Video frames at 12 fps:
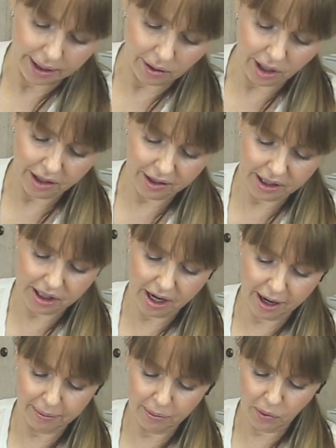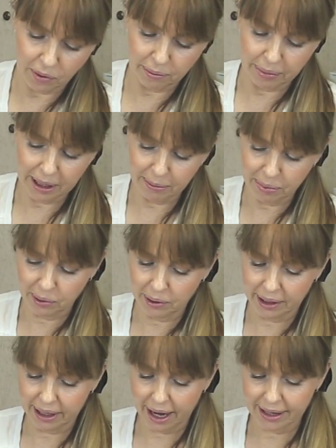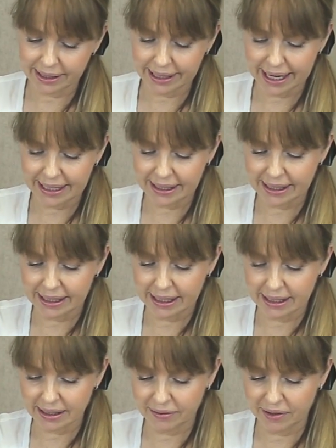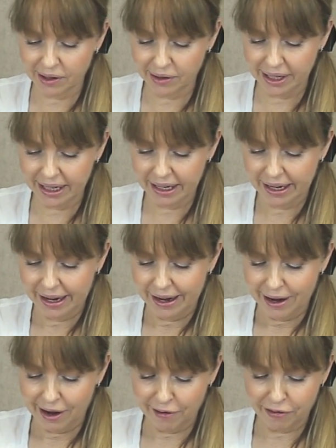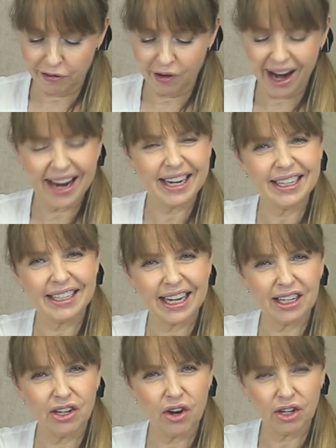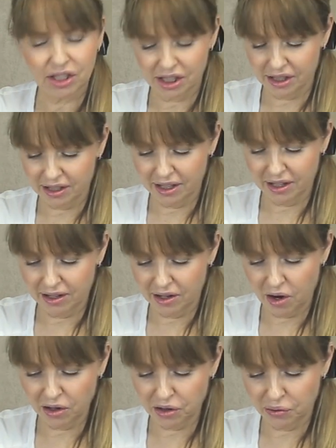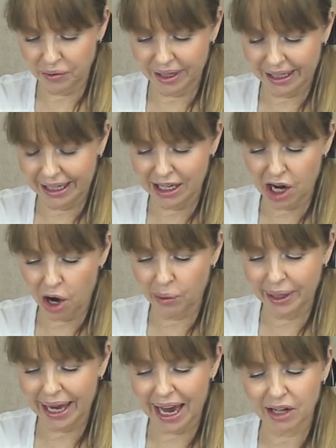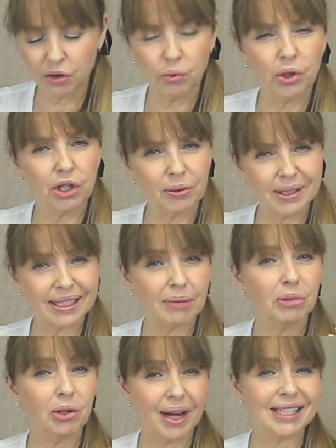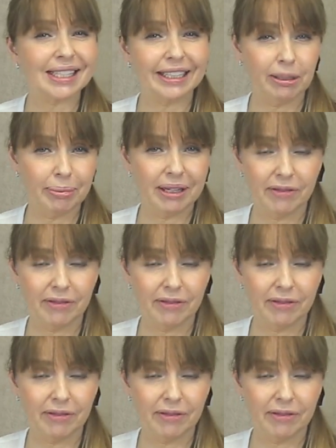Now, a lot of the time people, as SDs, are very afraid and not really knowing how to work with someone who has a little bit